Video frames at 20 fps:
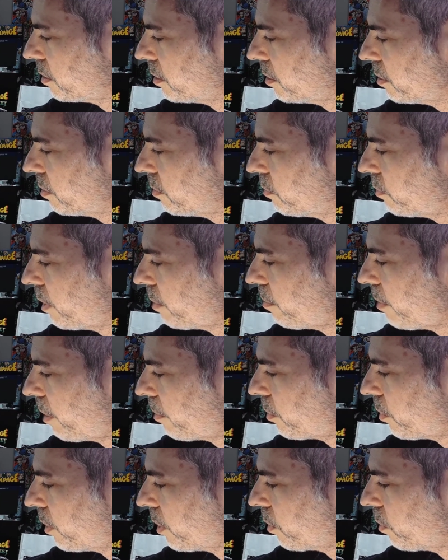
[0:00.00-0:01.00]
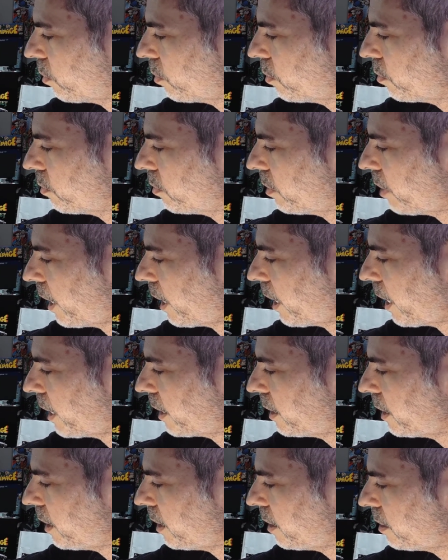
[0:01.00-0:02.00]
remembering that I
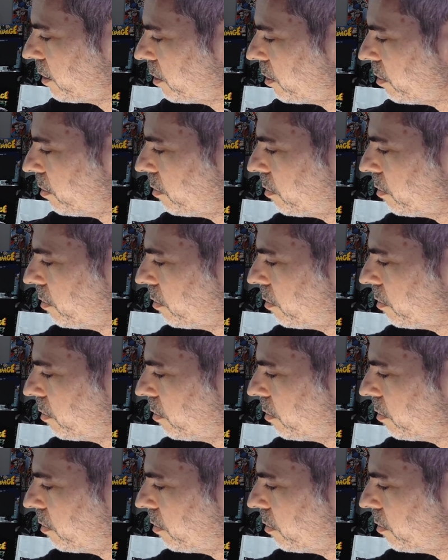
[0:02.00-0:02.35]
need to,